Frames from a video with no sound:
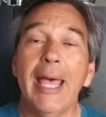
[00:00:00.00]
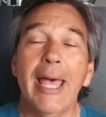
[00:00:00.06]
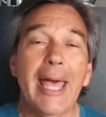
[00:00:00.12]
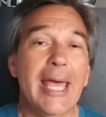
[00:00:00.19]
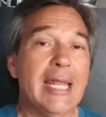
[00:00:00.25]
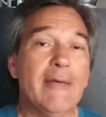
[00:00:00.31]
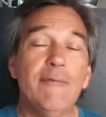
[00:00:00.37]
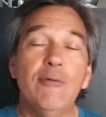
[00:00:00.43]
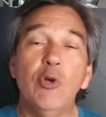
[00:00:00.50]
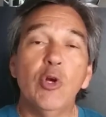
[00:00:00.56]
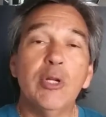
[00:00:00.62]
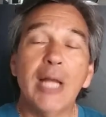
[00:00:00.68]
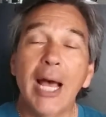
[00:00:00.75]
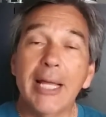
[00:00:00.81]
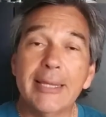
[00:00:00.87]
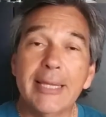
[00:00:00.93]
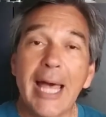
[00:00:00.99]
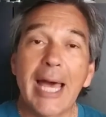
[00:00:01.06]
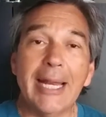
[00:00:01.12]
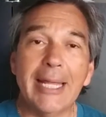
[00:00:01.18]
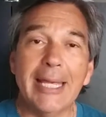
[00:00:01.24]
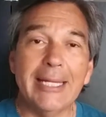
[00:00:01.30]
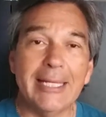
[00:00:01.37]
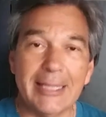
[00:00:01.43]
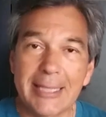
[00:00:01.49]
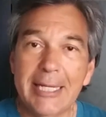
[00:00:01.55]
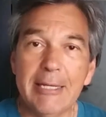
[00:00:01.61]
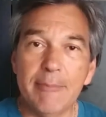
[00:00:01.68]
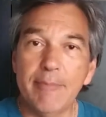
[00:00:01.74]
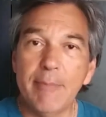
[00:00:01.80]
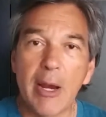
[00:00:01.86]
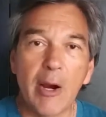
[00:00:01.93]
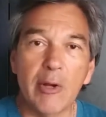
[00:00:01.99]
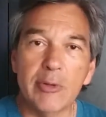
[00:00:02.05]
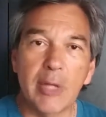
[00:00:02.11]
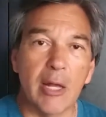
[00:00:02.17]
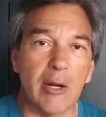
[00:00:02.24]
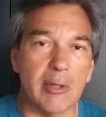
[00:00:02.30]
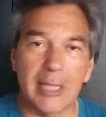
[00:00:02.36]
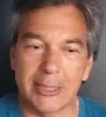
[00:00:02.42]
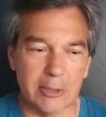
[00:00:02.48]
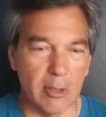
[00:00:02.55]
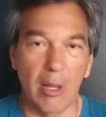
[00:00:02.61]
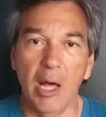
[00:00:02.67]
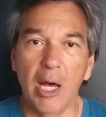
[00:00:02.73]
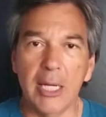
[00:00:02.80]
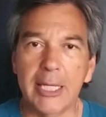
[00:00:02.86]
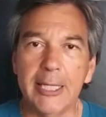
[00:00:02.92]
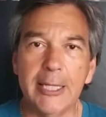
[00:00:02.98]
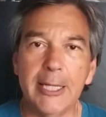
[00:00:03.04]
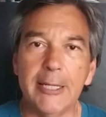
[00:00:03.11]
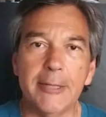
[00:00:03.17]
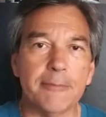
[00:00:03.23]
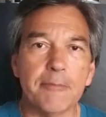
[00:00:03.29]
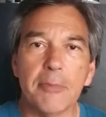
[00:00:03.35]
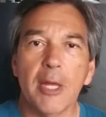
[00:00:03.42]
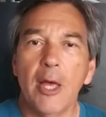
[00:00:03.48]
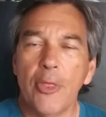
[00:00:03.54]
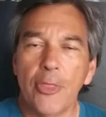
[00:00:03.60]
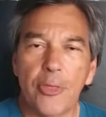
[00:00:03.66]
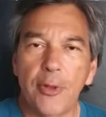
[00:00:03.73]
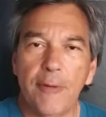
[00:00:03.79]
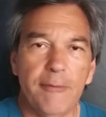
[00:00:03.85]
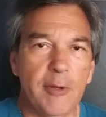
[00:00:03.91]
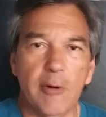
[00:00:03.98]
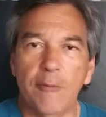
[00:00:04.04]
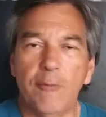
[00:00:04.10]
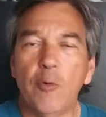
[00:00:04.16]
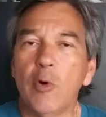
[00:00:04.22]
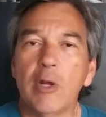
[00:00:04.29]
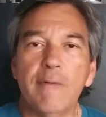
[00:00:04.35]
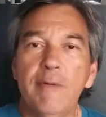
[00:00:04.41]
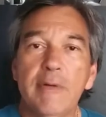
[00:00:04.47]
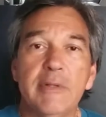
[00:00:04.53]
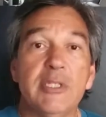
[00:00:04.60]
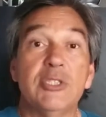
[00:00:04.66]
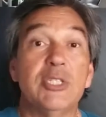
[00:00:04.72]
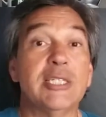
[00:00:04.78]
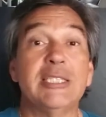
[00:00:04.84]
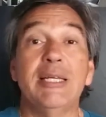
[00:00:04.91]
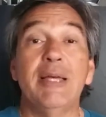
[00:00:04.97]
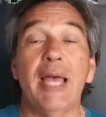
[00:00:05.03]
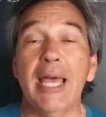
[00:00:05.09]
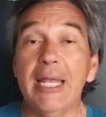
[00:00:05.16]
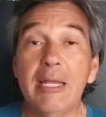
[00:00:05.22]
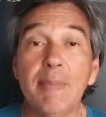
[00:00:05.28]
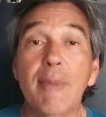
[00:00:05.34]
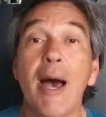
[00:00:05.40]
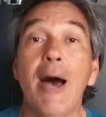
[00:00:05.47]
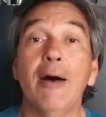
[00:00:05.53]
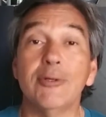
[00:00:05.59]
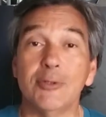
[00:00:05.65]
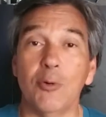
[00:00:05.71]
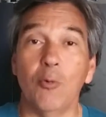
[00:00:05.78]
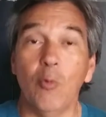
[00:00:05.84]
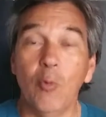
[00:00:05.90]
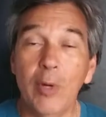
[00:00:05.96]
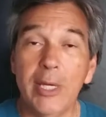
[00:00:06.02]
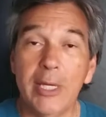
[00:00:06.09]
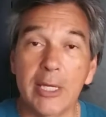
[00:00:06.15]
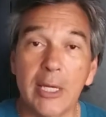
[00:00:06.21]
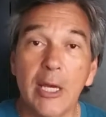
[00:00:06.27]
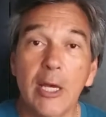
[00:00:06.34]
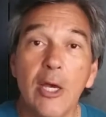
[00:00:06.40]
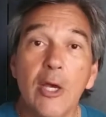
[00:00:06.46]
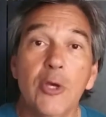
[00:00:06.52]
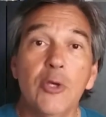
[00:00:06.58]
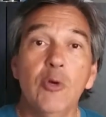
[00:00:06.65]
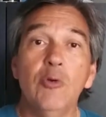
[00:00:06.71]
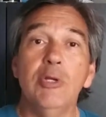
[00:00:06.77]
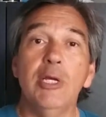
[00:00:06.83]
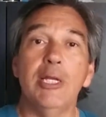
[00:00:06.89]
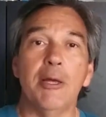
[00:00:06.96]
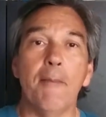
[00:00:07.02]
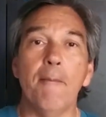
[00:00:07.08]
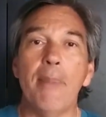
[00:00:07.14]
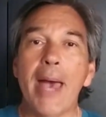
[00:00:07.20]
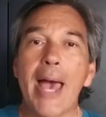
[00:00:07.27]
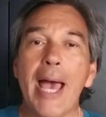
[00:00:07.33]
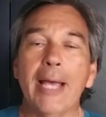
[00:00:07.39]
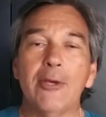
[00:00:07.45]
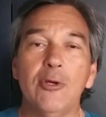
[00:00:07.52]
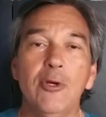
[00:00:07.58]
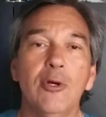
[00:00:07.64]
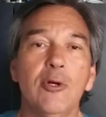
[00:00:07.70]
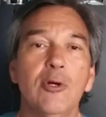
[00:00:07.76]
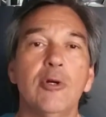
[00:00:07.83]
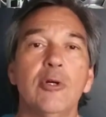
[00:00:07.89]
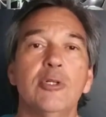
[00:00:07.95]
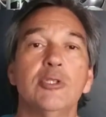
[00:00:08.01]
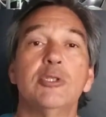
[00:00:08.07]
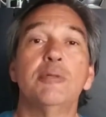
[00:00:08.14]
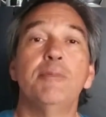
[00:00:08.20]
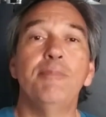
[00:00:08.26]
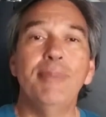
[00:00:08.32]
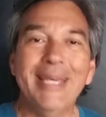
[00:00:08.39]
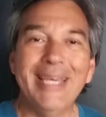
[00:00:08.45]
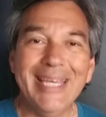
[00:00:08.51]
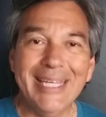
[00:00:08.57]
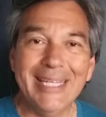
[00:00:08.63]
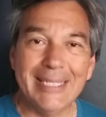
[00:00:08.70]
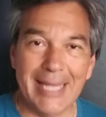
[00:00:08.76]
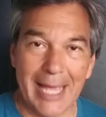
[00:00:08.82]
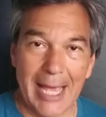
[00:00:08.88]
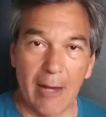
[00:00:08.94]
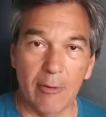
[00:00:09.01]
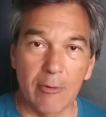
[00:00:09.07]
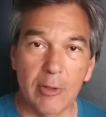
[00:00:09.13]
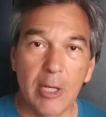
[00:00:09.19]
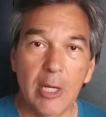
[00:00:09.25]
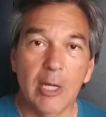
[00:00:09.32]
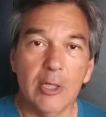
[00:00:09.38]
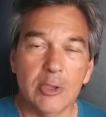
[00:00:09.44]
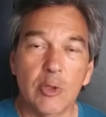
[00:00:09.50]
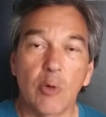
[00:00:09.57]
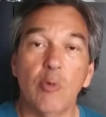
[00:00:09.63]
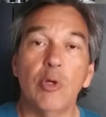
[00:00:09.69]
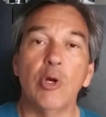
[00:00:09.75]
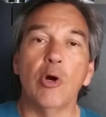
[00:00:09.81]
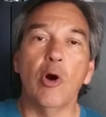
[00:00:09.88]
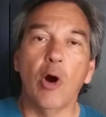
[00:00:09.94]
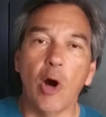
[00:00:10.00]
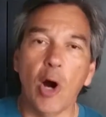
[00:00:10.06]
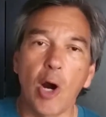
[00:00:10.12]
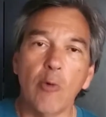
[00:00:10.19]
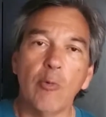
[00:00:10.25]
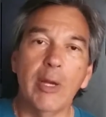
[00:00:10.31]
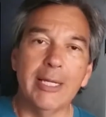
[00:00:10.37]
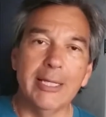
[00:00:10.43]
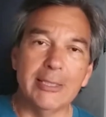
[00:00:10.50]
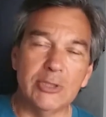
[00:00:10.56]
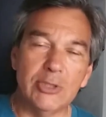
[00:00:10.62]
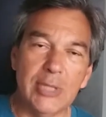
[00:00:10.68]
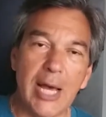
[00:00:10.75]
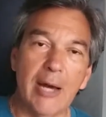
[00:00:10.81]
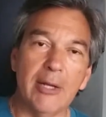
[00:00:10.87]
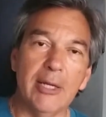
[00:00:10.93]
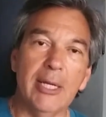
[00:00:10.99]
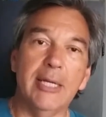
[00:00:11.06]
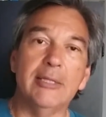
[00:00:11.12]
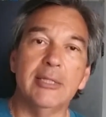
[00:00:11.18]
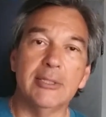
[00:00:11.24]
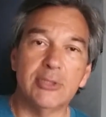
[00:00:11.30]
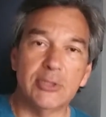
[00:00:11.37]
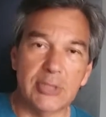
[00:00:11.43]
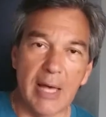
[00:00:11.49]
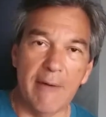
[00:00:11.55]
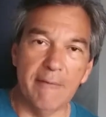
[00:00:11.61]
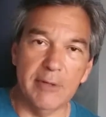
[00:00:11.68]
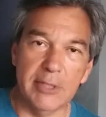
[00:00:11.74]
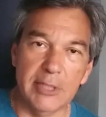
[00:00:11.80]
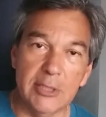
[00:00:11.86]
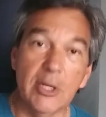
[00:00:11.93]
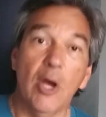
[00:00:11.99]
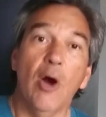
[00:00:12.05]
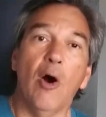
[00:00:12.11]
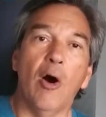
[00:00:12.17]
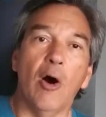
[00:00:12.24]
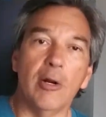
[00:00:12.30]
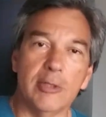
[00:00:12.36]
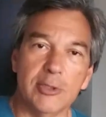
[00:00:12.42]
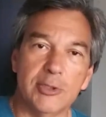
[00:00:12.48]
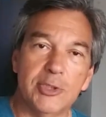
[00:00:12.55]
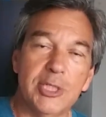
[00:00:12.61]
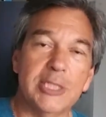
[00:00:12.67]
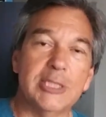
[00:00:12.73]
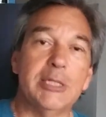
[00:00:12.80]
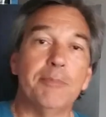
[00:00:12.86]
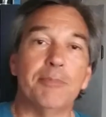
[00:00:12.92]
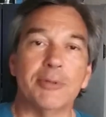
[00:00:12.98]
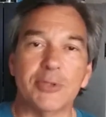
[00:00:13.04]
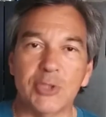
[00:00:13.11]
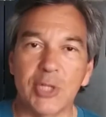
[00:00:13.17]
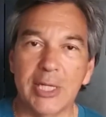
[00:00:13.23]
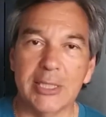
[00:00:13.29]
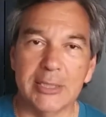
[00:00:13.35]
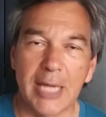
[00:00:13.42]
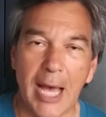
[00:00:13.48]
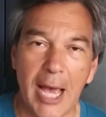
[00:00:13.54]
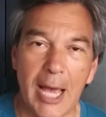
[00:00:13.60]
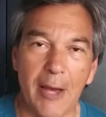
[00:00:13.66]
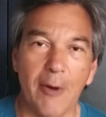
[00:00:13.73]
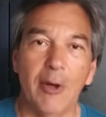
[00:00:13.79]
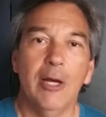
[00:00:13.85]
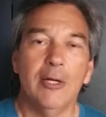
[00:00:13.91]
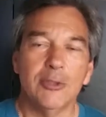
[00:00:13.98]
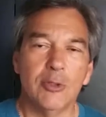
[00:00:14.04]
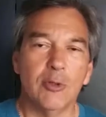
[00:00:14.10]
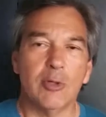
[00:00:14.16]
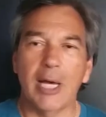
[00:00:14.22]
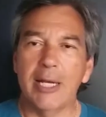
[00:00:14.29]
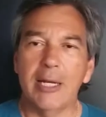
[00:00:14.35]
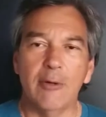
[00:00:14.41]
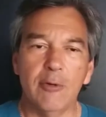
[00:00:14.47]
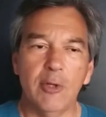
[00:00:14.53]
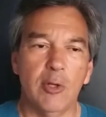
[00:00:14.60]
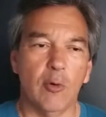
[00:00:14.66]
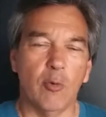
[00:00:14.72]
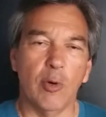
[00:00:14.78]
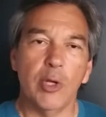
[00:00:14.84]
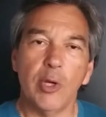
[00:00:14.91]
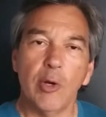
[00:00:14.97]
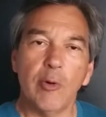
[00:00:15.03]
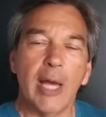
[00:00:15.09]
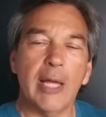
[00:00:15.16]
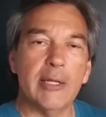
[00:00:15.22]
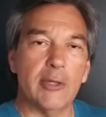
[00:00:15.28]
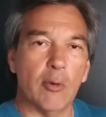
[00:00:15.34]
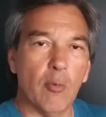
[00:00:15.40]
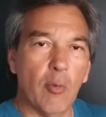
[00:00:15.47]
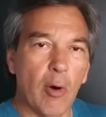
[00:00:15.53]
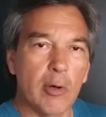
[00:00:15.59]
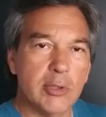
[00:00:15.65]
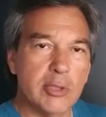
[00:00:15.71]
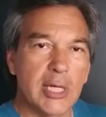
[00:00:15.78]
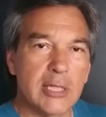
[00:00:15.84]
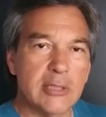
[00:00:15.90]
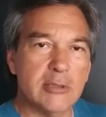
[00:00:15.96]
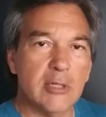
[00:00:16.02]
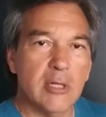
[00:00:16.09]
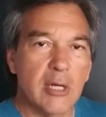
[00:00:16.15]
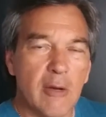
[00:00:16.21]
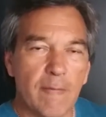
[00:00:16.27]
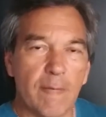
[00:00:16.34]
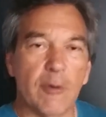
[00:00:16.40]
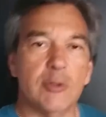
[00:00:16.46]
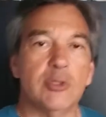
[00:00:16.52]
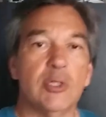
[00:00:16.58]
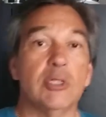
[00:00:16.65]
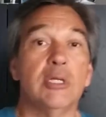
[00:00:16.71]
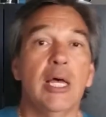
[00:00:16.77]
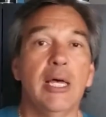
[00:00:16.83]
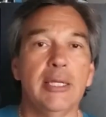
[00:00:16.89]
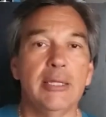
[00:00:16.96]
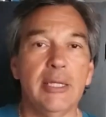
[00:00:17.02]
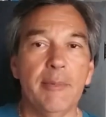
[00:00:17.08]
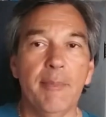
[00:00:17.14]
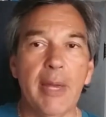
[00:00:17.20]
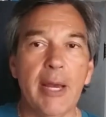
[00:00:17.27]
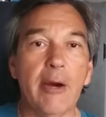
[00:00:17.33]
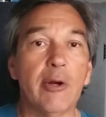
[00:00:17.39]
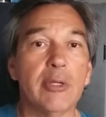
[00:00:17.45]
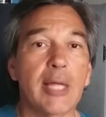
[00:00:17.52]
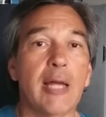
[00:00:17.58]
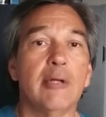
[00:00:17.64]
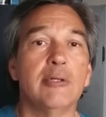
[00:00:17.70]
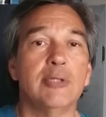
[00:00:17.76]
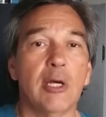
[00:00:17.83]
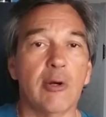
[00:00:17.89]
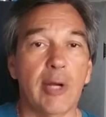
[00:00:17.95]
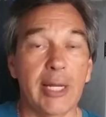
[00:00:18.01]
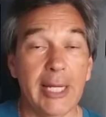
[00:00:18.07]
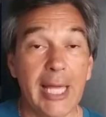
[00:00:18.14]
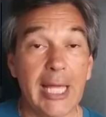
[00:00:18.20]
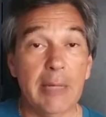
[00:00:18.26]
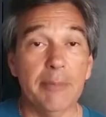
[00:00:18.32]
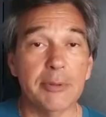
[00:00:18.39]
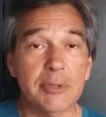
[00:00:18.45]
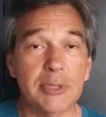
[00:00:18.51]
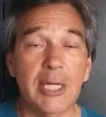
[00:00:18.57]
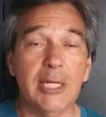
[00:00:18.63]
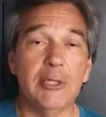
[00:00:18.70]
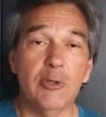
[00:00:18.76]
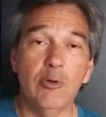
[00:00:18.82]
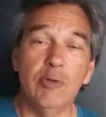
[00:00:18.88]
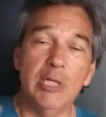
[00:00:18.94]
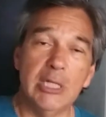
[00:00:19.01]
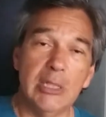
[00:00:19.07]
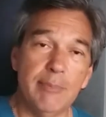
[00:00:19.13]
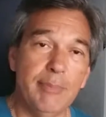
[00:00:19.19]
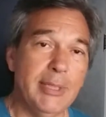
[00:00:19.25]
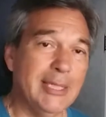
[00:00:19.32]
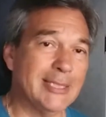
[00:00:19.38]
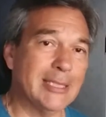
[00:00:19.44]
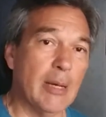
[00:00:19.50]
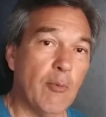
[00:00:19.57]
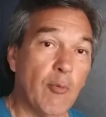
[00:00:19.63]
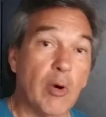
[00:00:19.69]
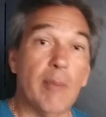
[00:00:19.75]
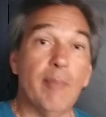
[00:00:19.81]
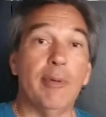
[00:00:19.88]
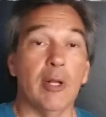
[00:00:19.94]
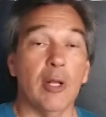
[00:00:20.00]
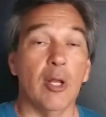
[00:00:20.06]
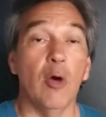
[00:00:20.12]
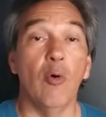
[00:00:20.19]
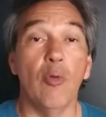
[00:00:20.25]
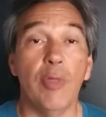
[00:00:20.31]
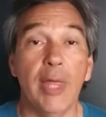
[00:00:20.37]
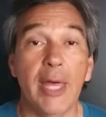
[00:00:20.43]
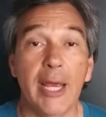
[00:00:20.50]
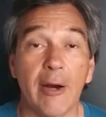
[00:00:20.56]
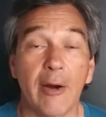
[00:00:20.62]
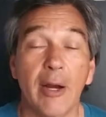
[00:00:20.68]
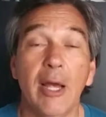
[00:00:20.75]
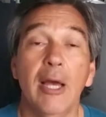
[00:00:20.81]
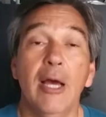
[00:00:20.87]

And if you're not that elite marathoner that's logging in, 40, 50, 60, 80 miles a week, you need to back your speed down so your heart rate is down in the 70 or the 60 percentile. So kind of, where you're at in the walk test versus the marathoners that are at 80%, you need to be somewhere below there.